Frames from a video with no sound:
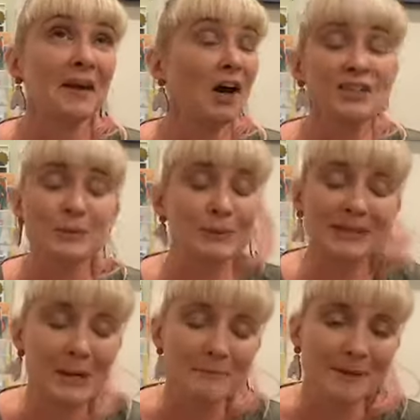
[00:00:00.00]
I just couldn't
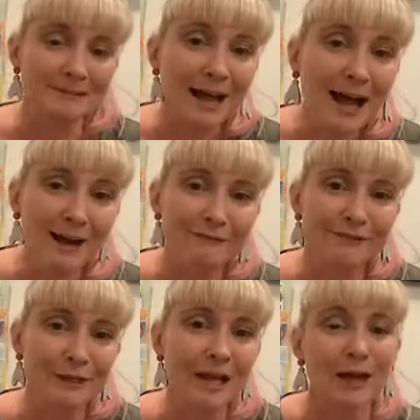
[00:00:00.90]
help but laugh
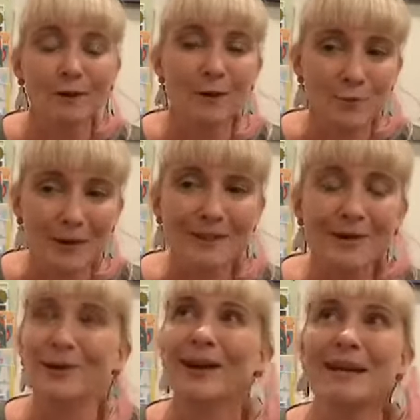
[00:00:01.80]
along with her.